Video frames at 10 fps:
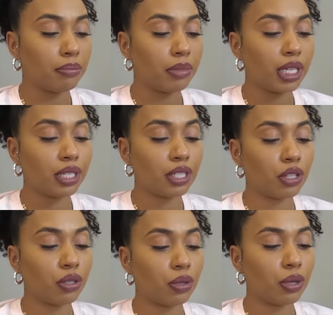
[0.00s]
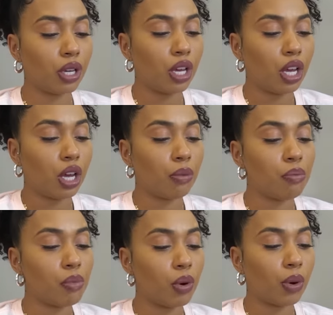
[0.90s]
miss you
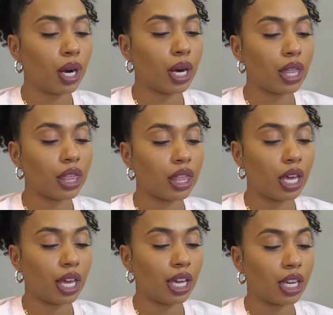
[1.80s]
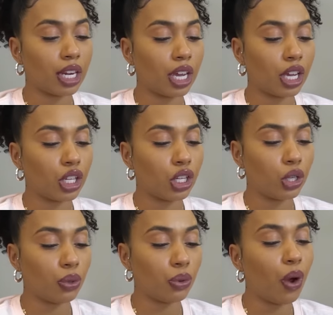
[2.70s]
more than
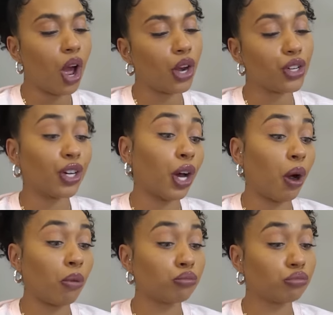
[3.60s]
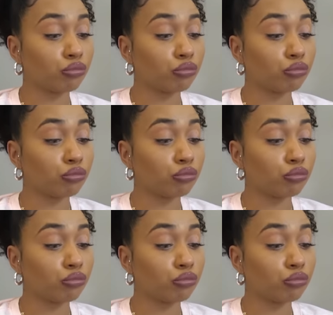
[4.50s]
you know.